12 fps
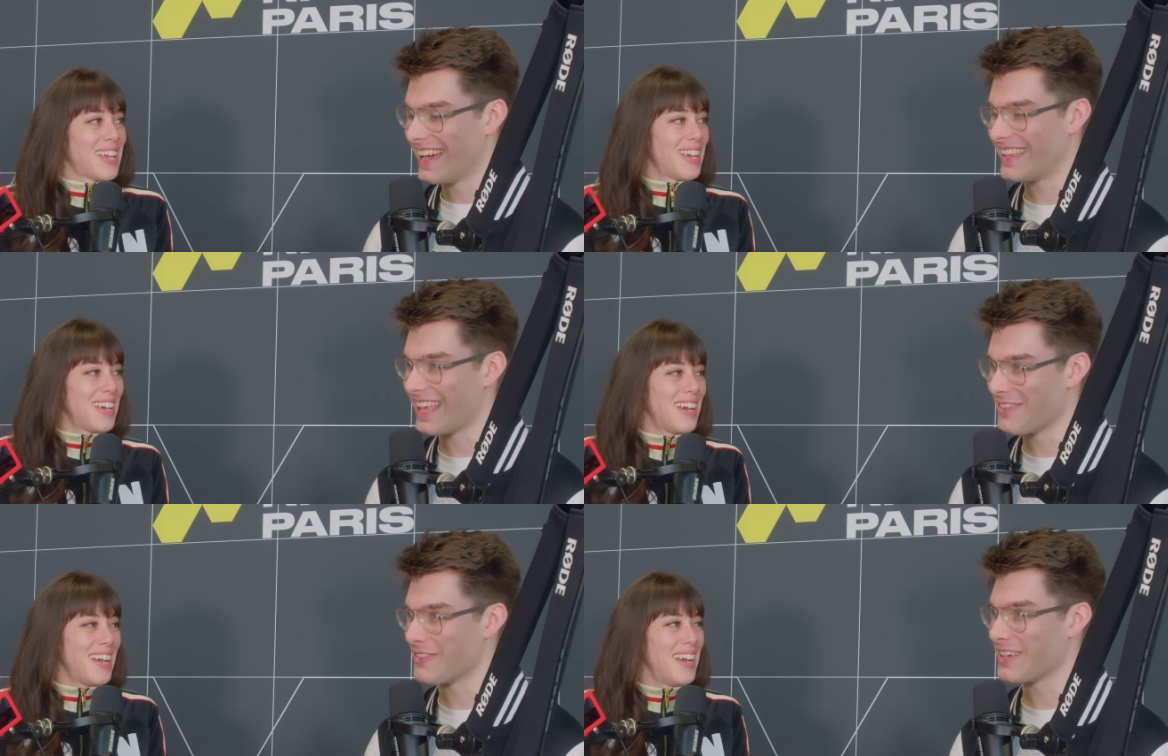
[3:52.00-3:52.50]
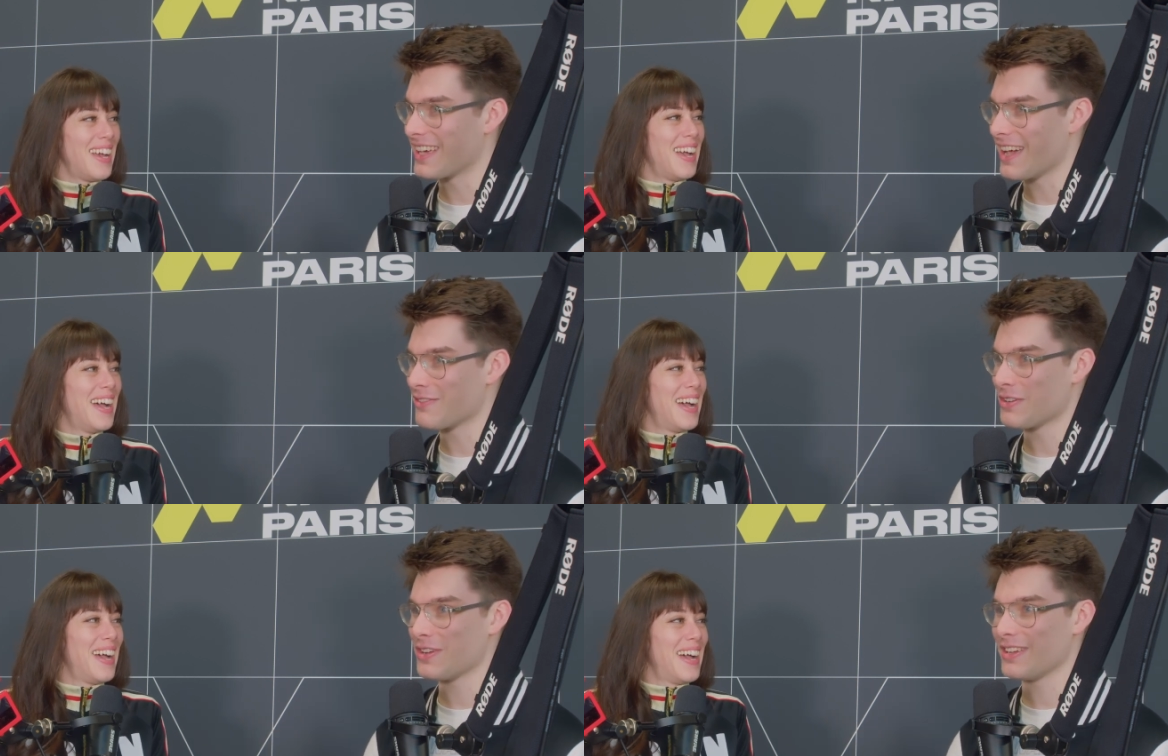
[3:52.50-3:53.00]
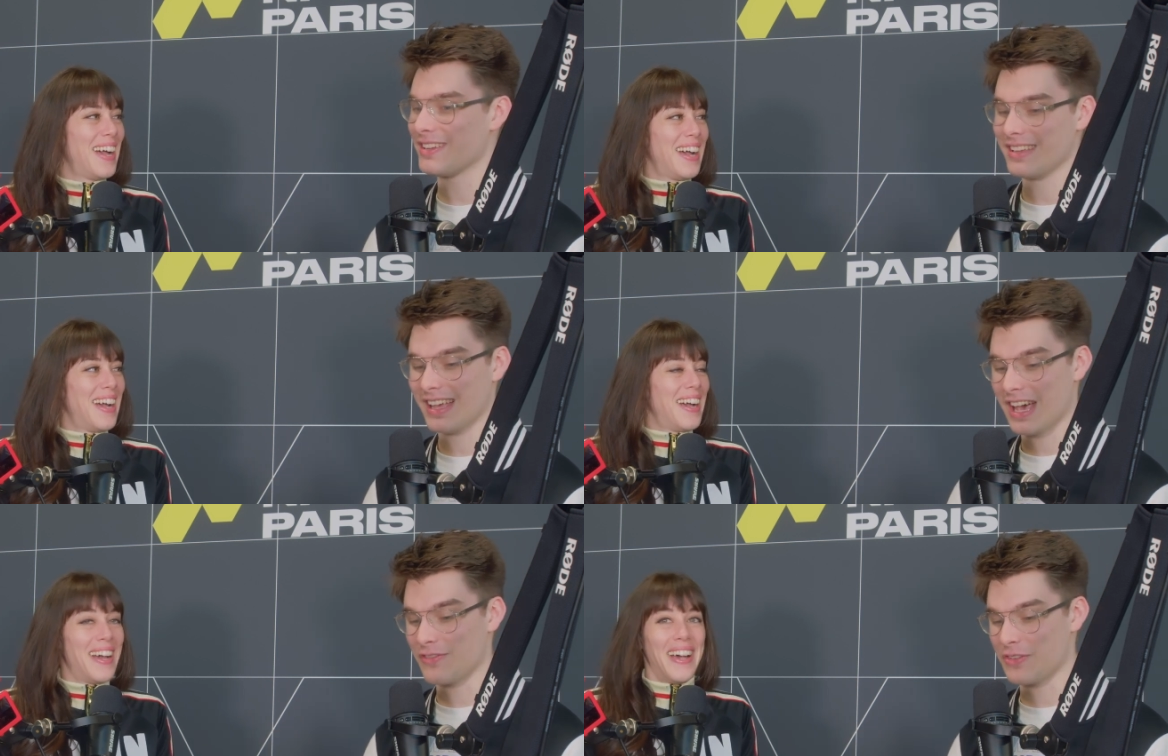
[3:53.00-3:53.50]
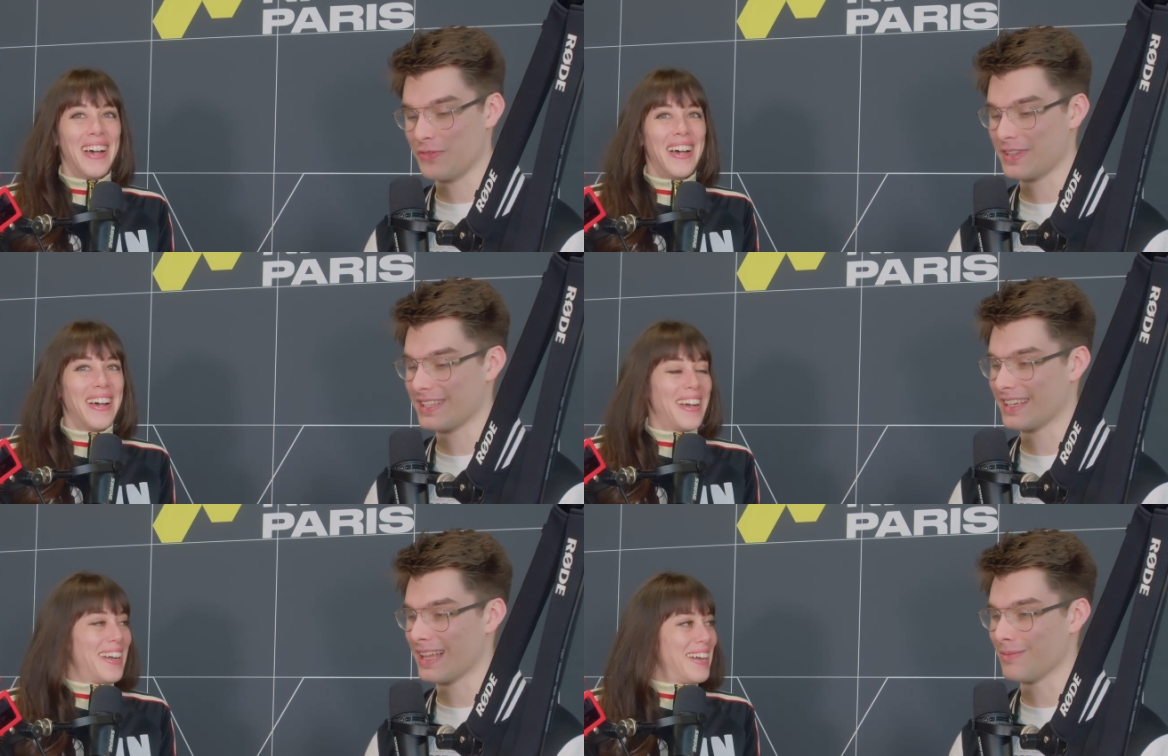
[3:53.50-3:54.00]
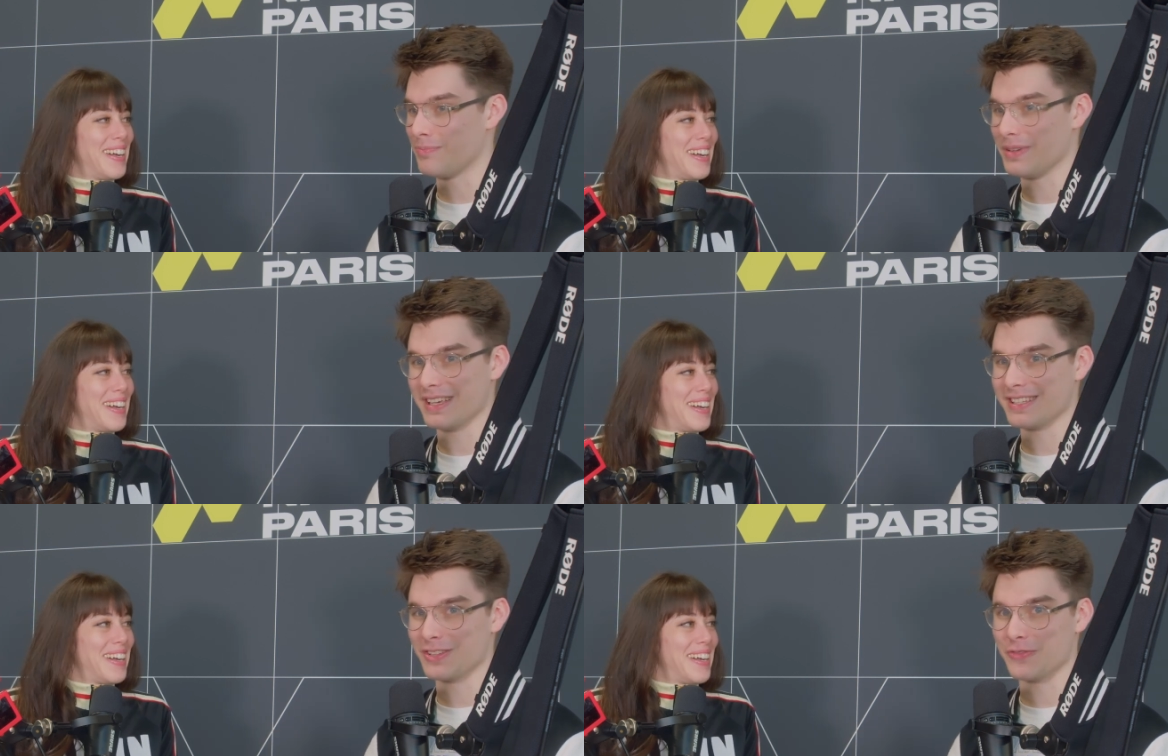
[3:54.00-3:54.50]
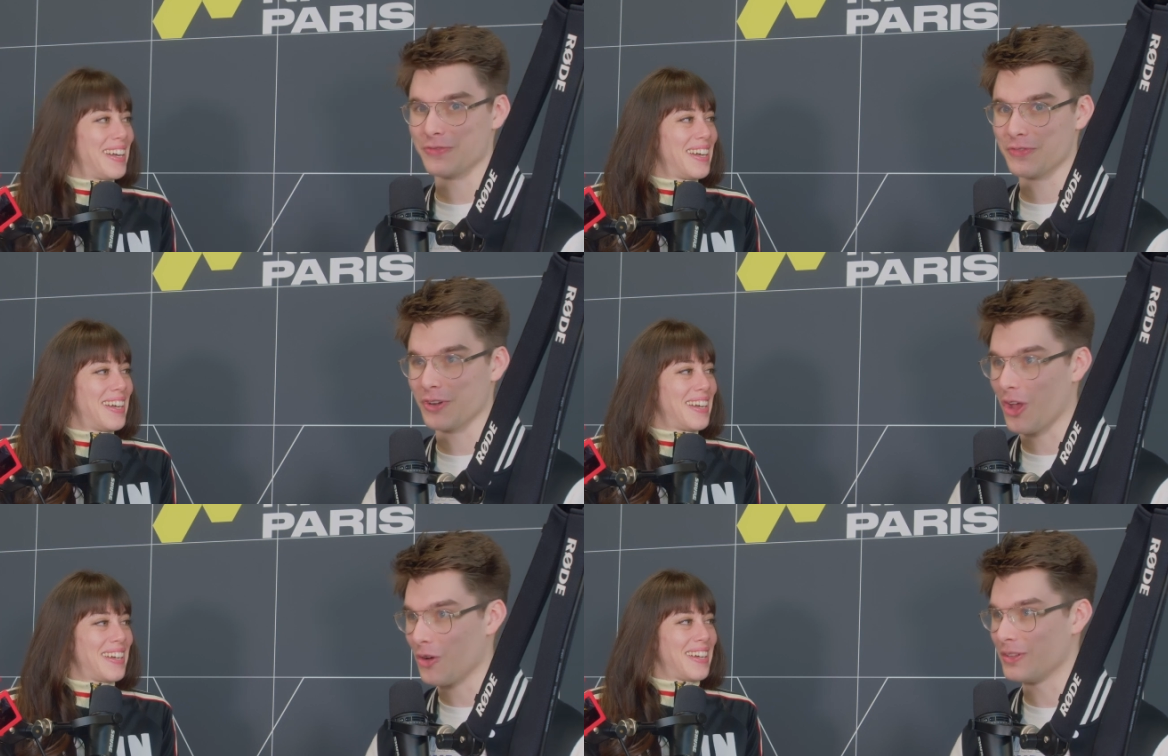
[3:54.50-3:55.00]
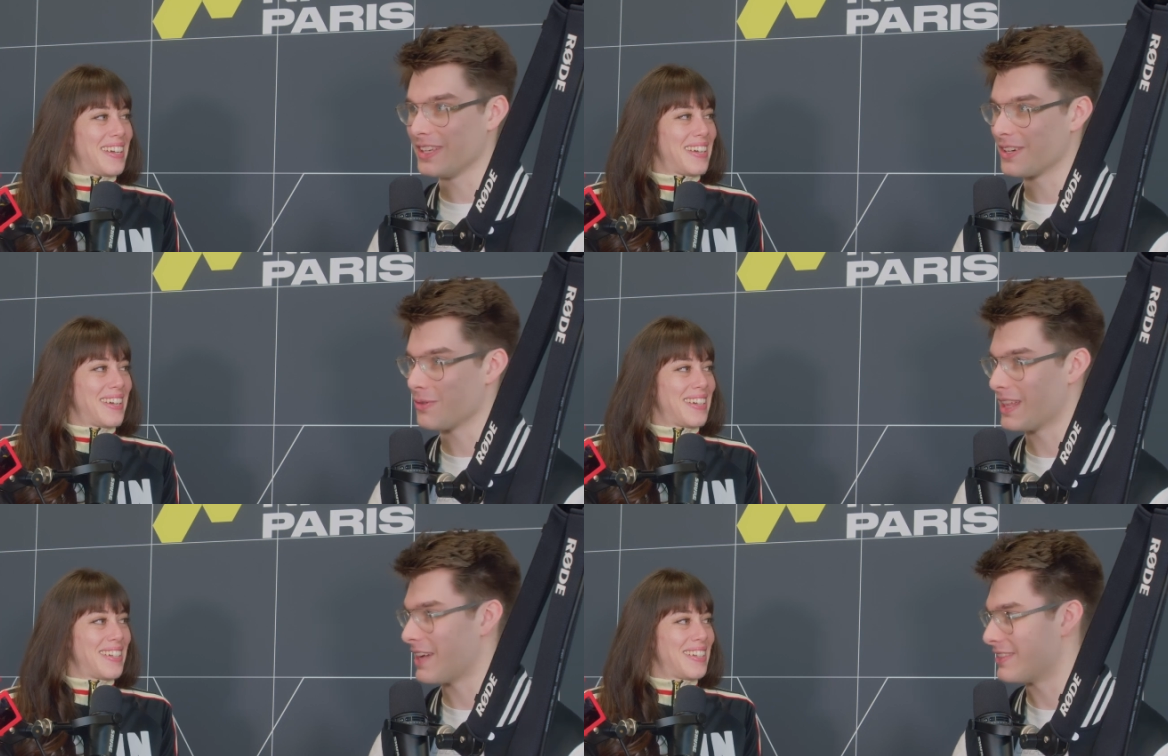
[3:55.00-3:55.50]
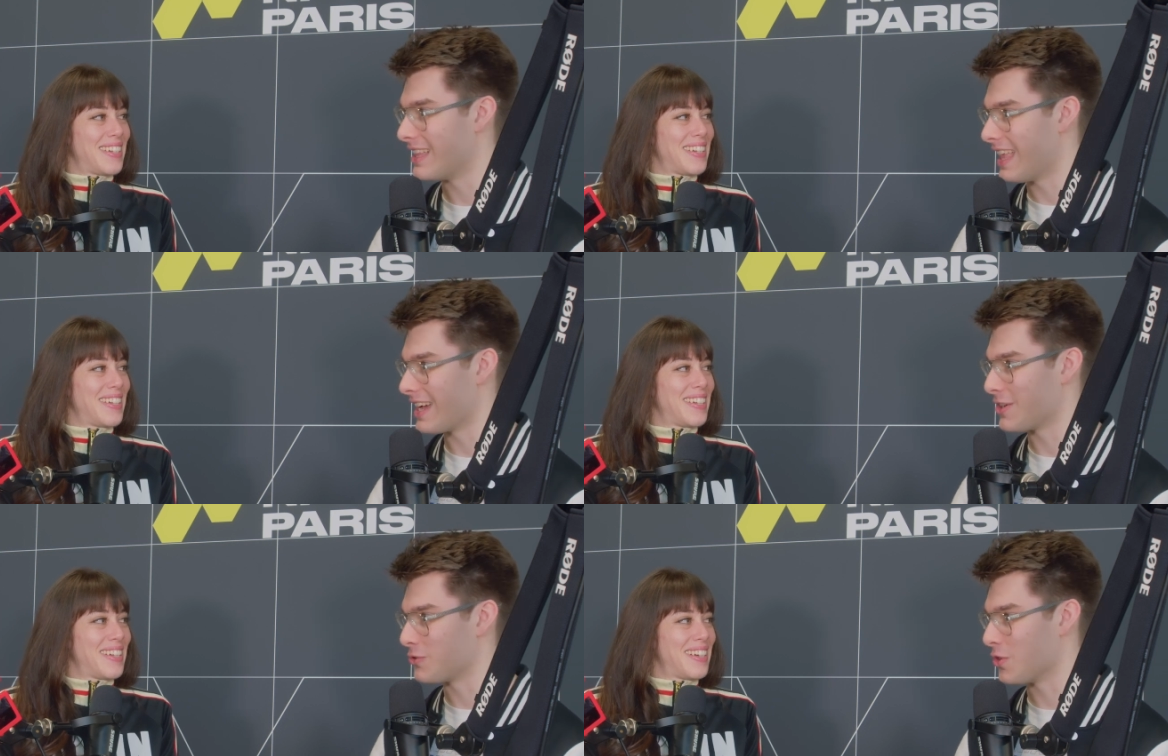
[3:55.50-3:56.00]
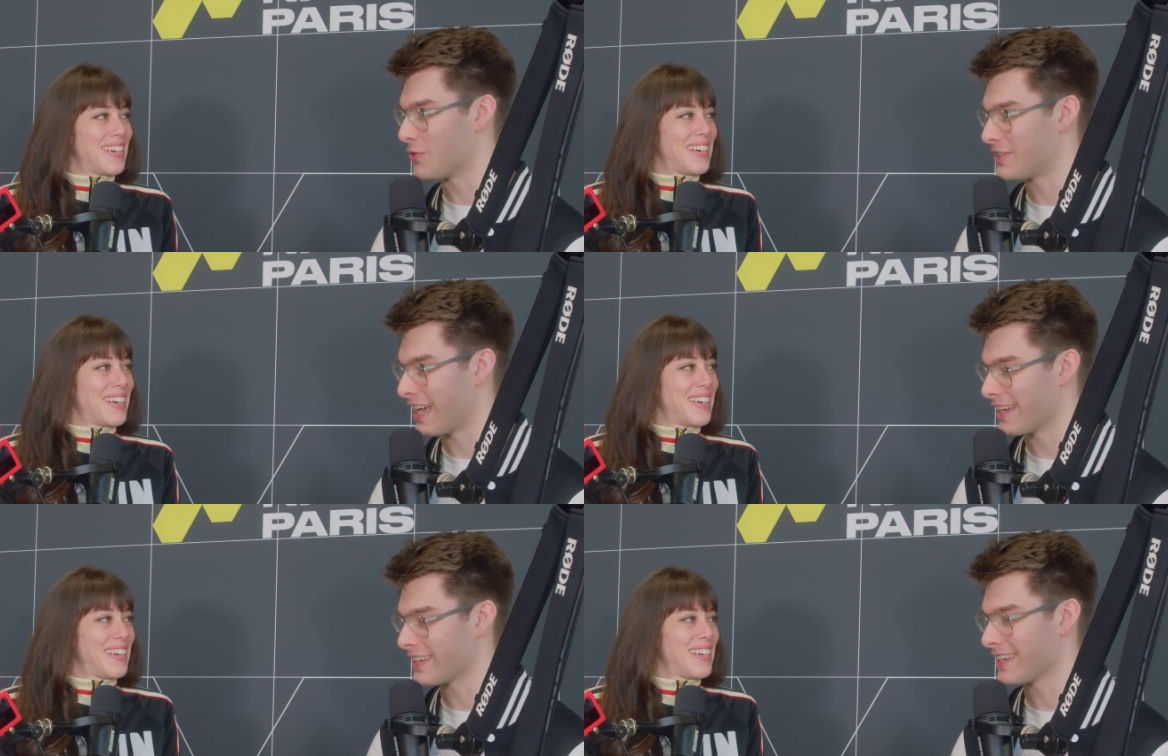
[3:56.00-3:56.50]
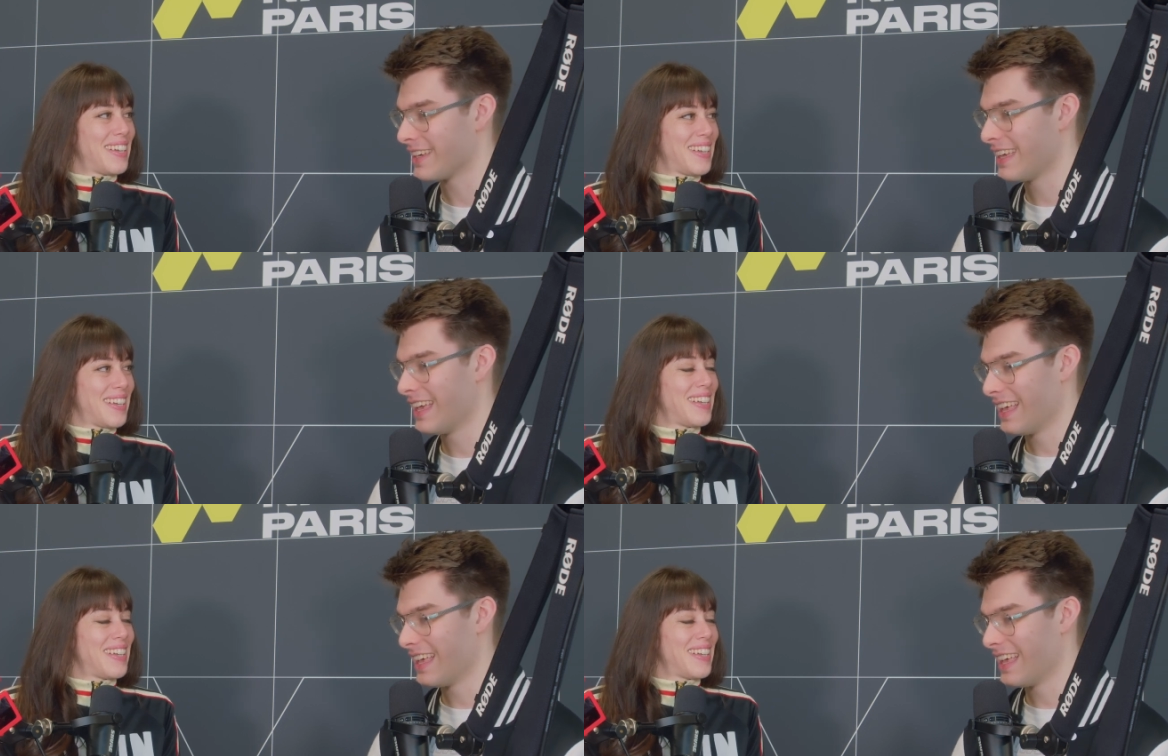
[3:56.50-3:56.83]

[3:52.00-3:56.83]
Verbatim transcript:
Speaker 1: And I think every physical piece of clothing will have the layer 2 of tech.